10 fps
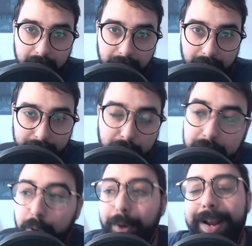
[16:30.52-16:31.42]
so it
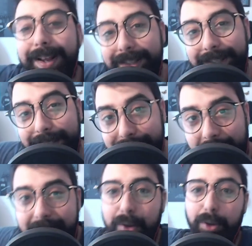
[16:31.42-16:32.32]
creates this
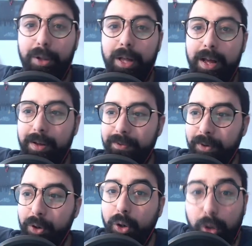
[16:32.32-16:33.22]
cycle
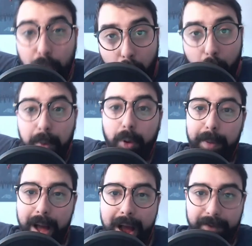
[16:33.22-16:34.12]
of global
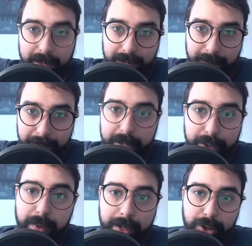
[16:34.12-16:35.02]
poverty by
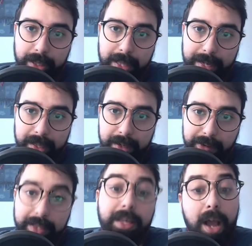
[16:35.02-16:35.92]
doing shit like this.
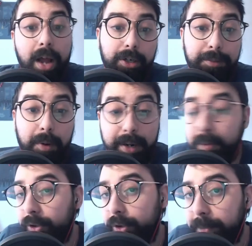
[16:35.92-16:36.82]
And the Congress Party
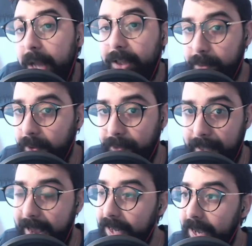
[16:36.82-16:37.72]
was responsible for
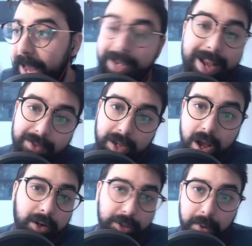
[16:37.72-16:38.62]
that. And now the
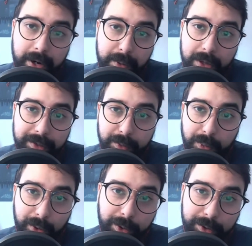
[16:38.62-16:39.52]
Congress Party wants the
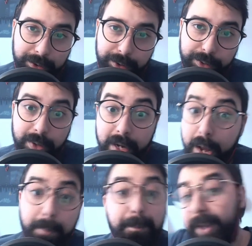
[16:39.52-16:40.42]
workers to
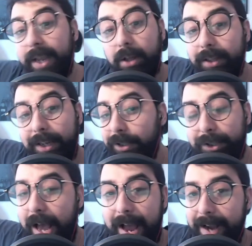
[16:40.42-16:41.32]
be on their
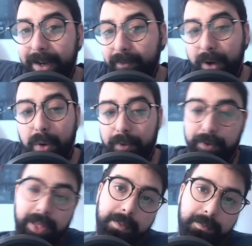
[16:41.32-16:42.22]
side and vote for
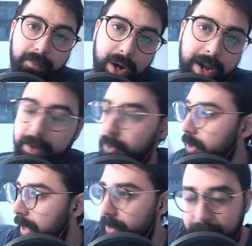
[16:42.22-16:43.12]
them, right? With
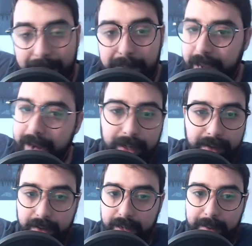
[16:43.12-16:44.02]
the uh, same tactics
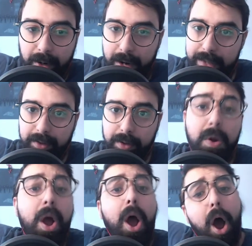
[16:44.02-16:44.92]
the Democrats do.
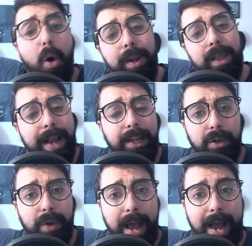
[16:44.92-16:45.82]
Oh, we like you
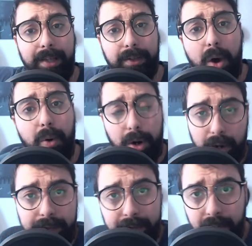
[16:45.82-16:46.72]
guys. Oh, uh,
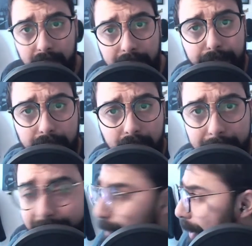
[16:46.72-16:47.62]
is there an election
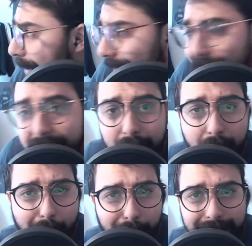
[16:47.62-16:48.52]
coming up? Oh, I didn't even know.
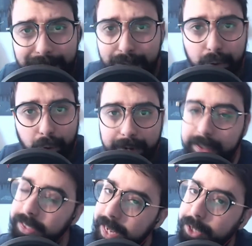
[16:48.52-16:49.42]
Oh, that's so
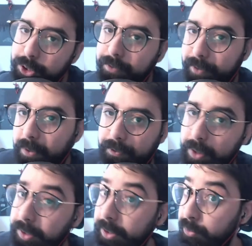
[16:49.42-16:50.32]
crazy. Yeah, you should vote for
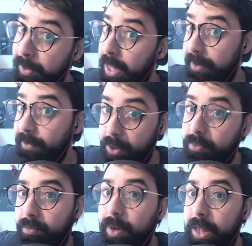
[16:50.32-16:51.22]
us because we love you.
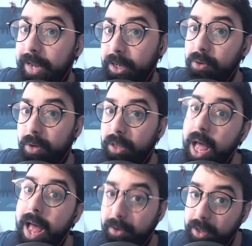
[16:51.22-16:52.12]
We like you a
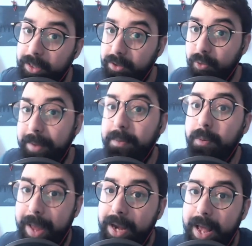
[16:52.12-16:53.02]
lot. Look at this rainbow
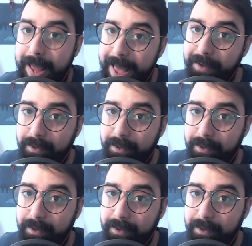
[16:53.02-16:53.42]
pin I have